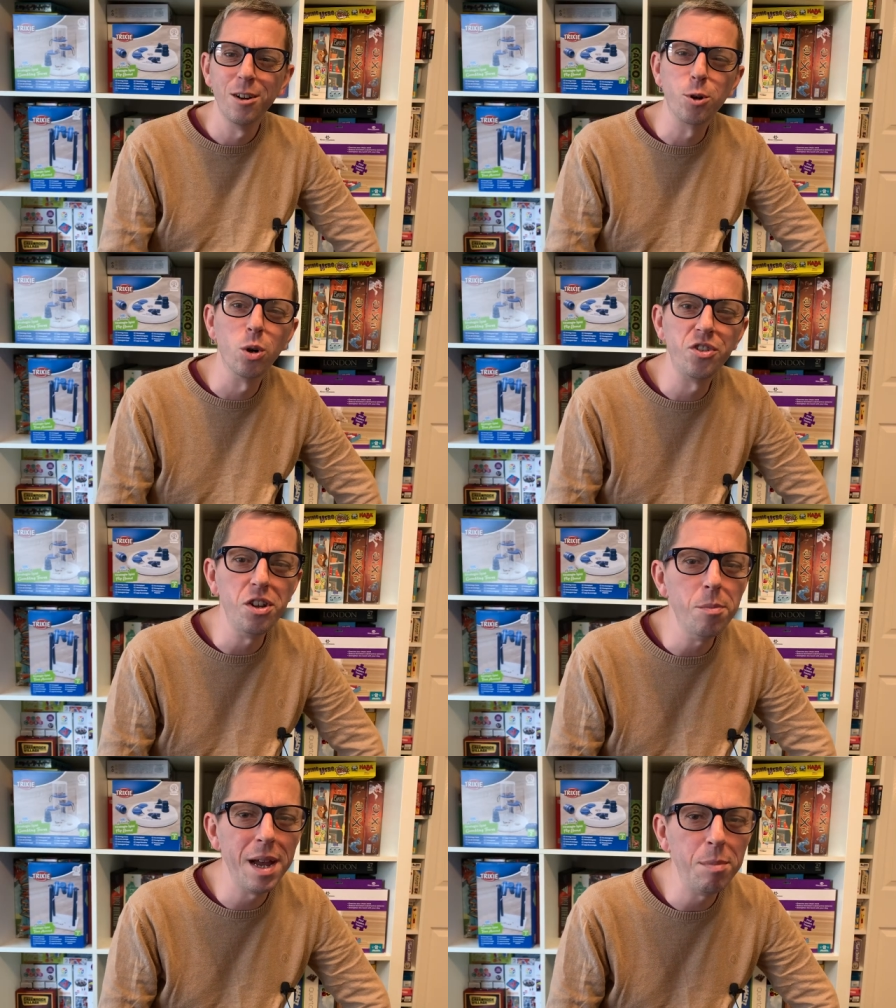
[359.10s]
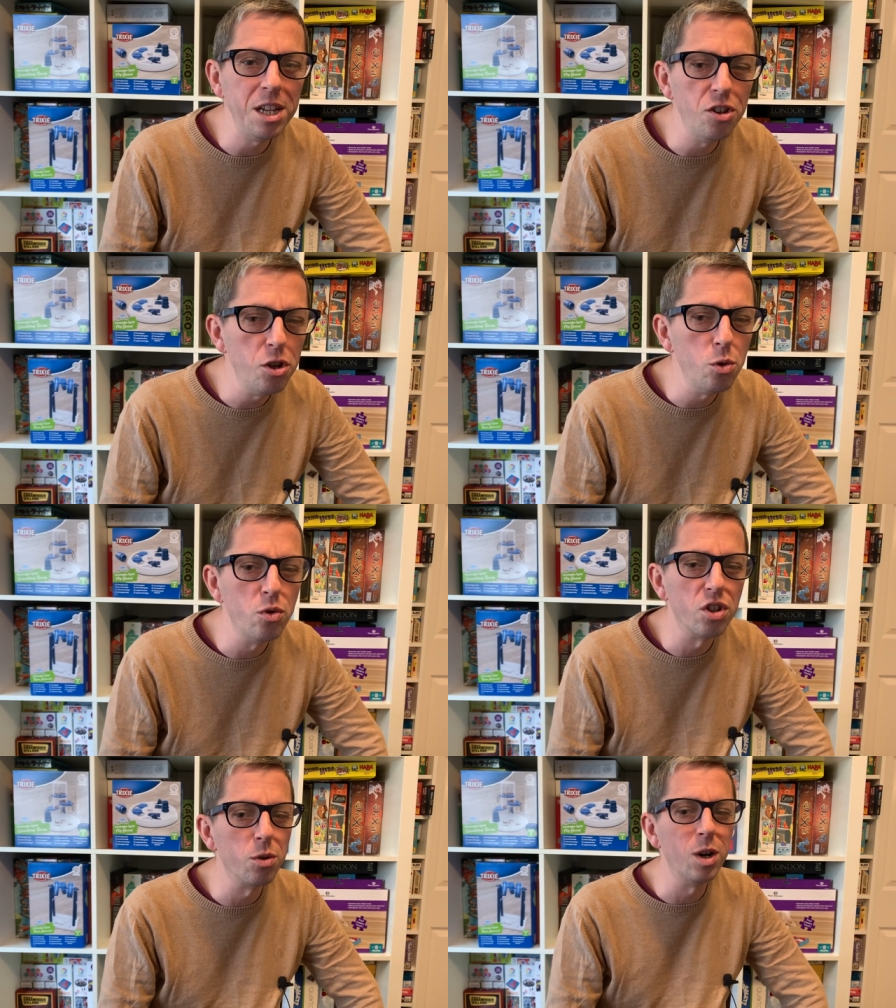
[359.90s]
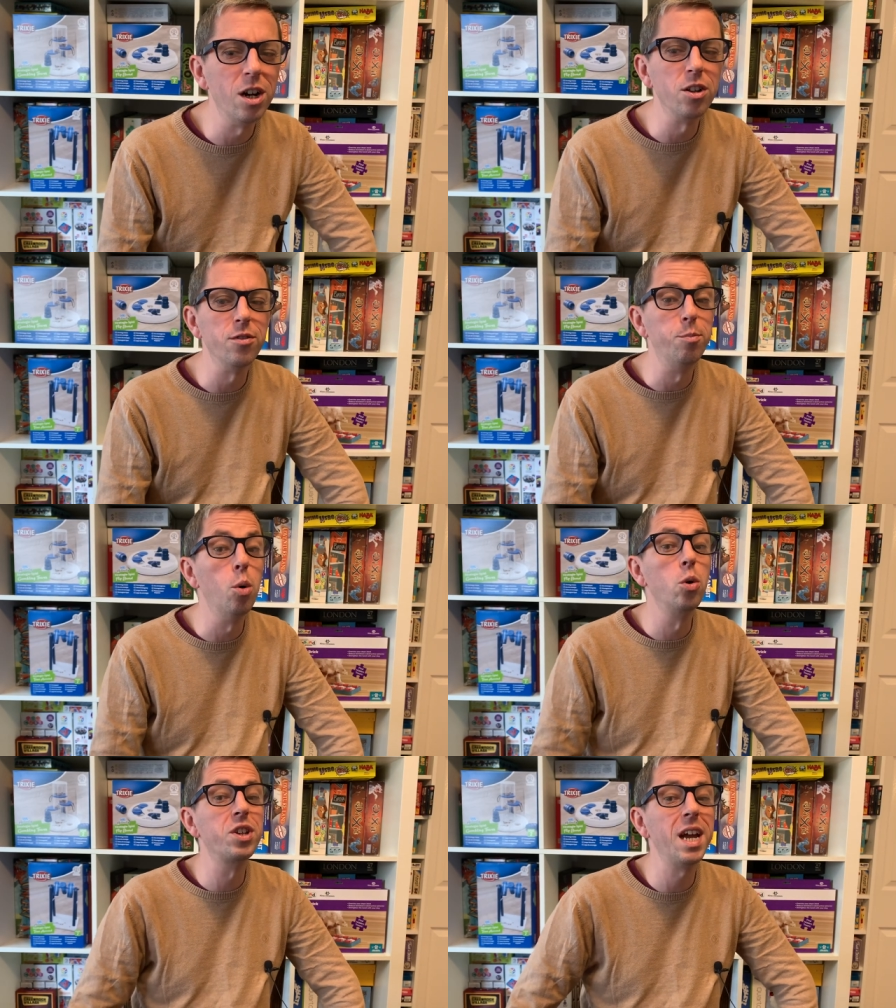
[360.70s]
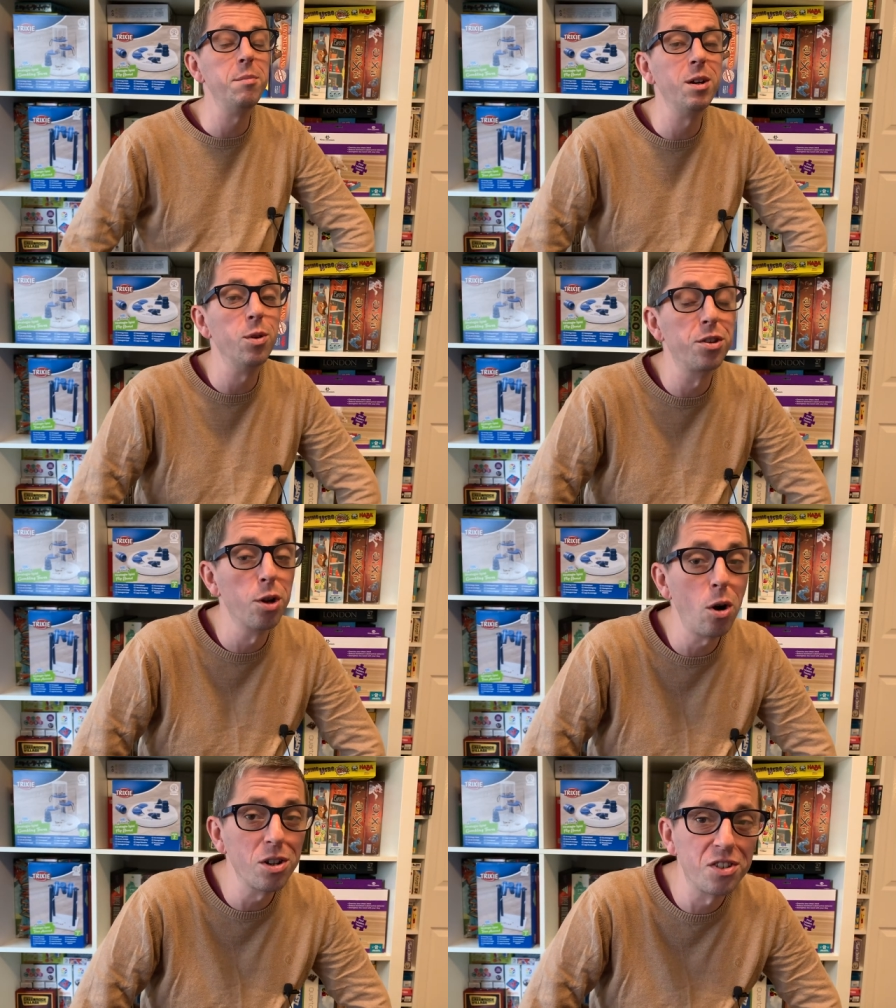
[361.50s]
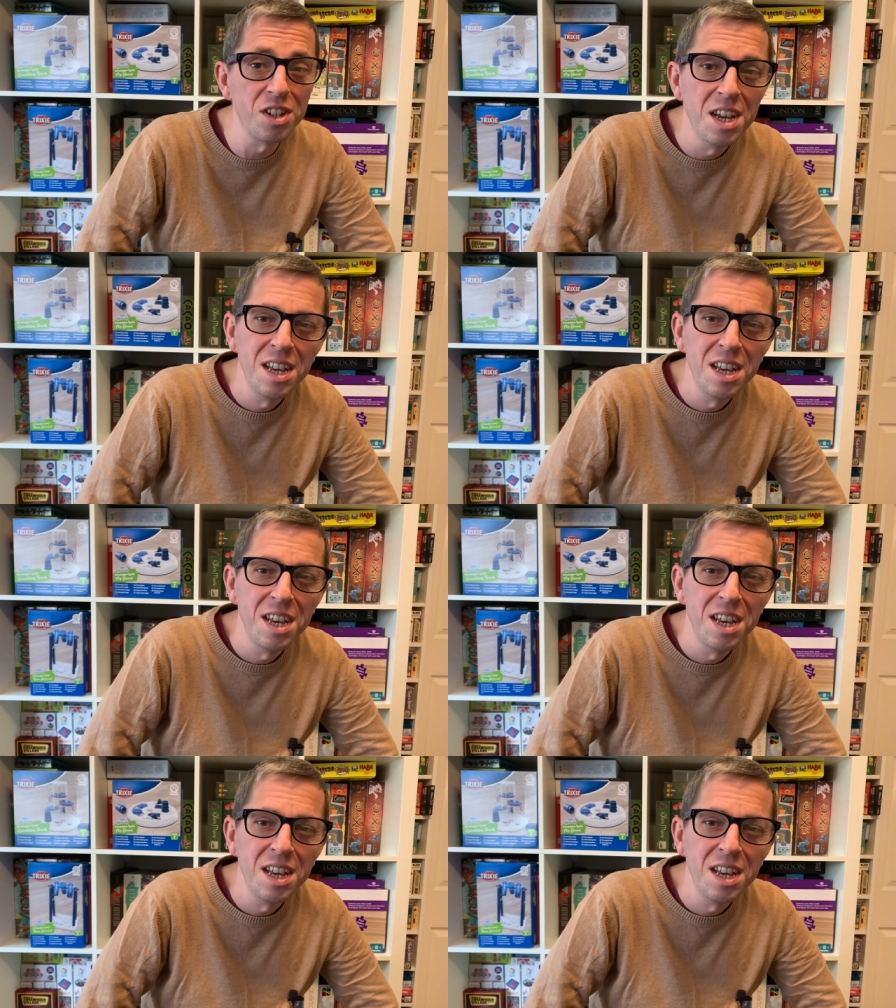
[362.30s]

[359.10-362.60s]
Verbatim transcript: Of course, you may be new to the world of board gaming with dogs,